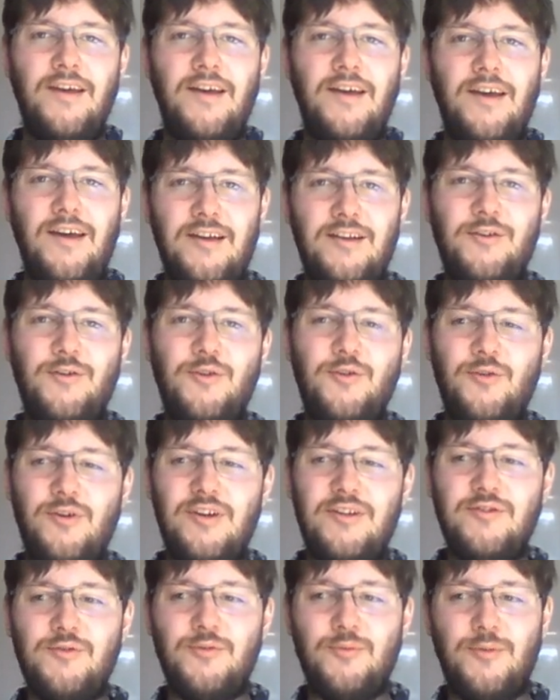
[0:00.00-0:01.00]
Hello
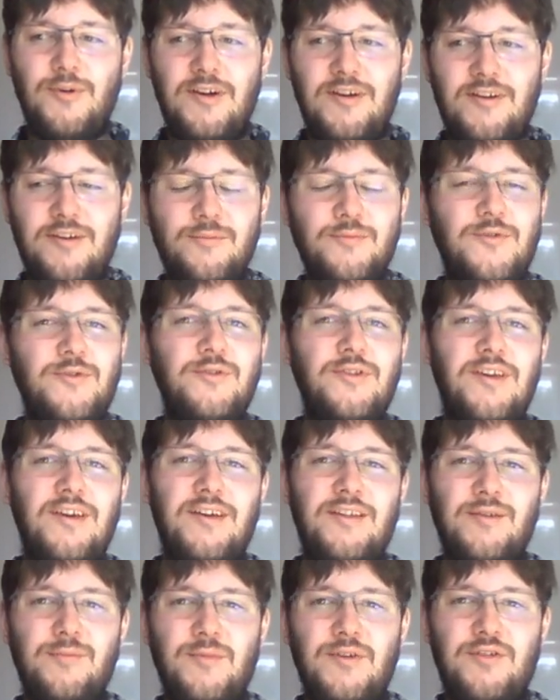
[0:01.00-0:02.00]
and welcome to the
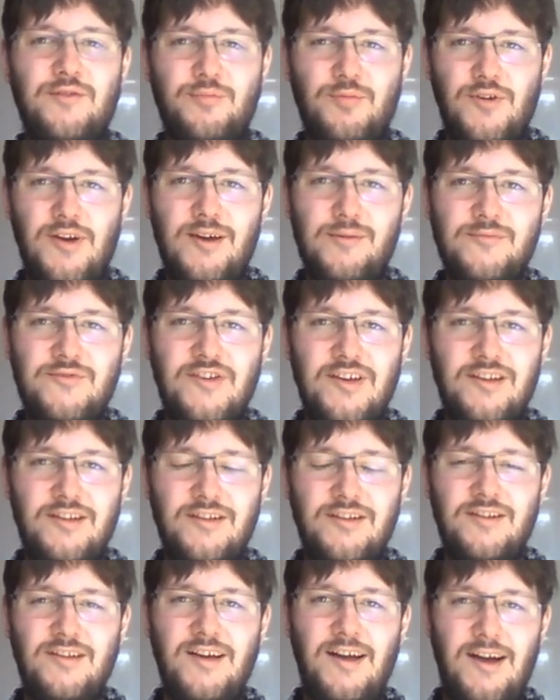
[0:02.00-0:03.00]
NMS Prime
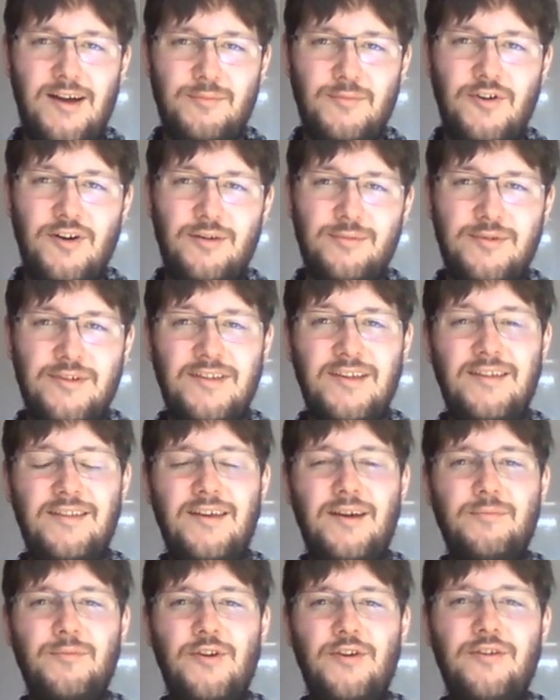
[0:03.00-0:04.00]
channel. I'm Robin
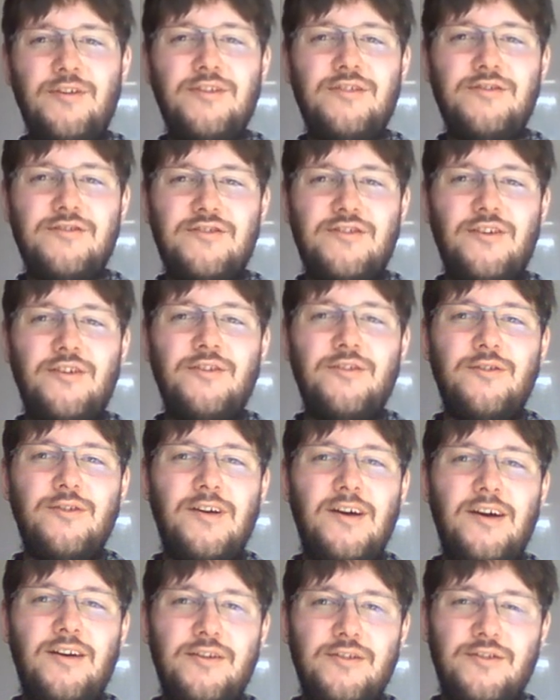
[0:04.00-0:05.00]
and I'm going to show you
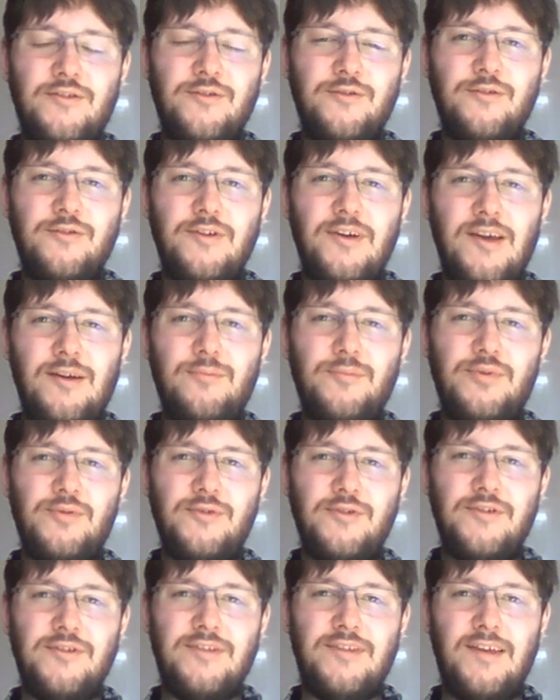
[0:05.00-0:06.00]
how to
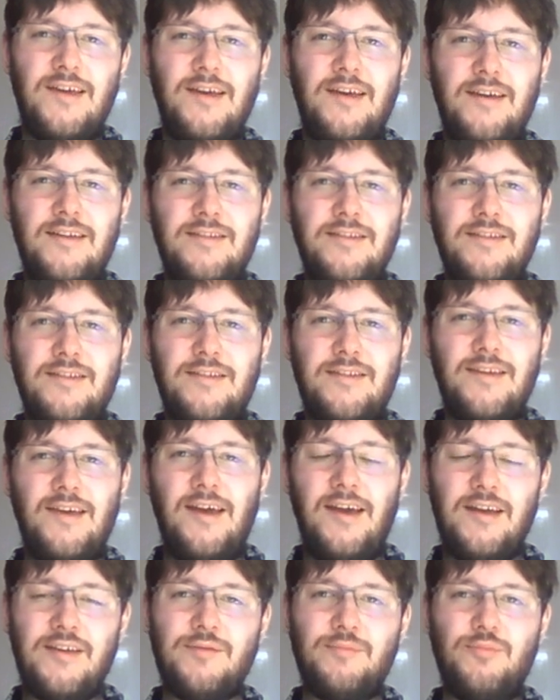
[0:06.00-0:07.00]
import and
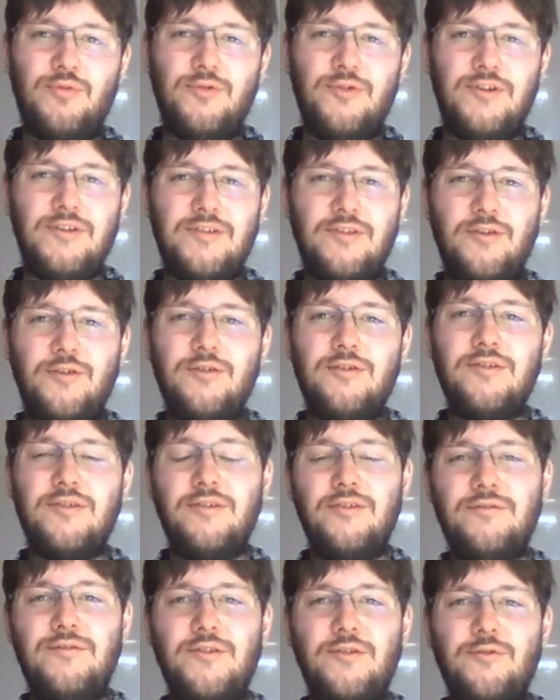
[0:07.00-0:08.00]
export whole
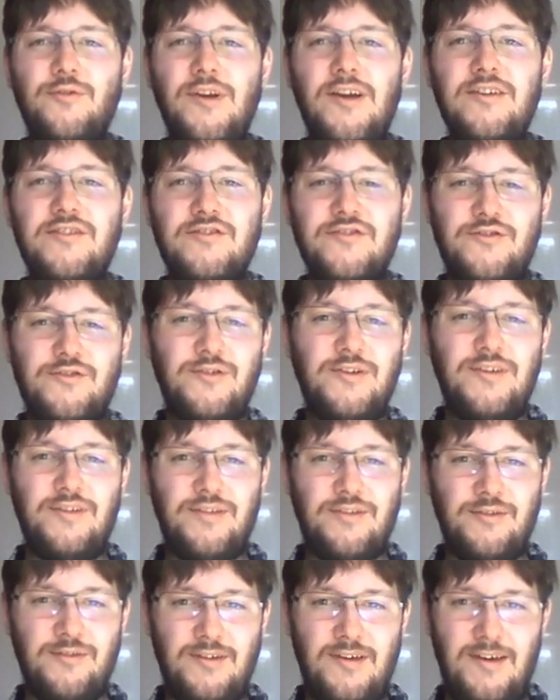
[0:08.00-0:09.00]
configuration
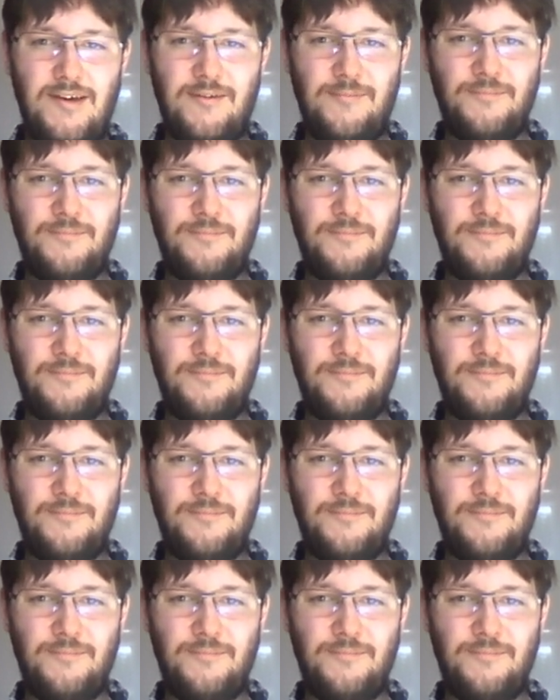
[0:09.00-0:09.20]
trees today.